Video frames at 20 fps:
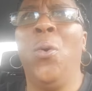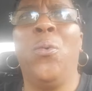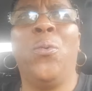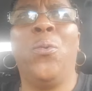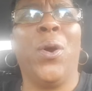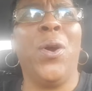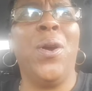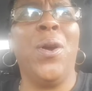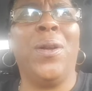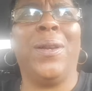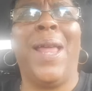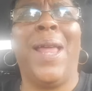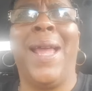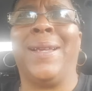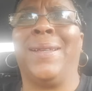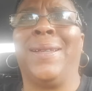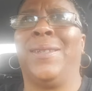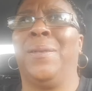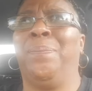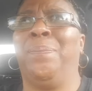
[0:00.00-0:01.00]
world like
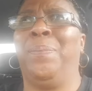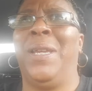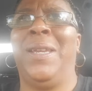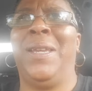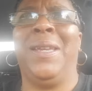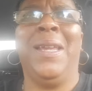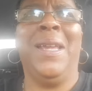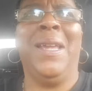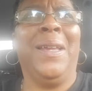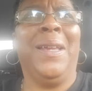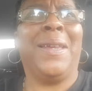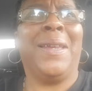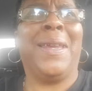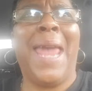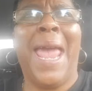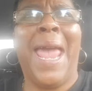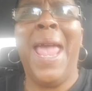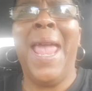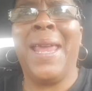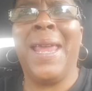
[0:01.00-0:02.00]
to be
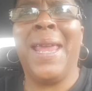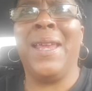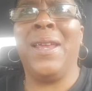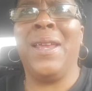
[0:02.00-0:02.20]
gay?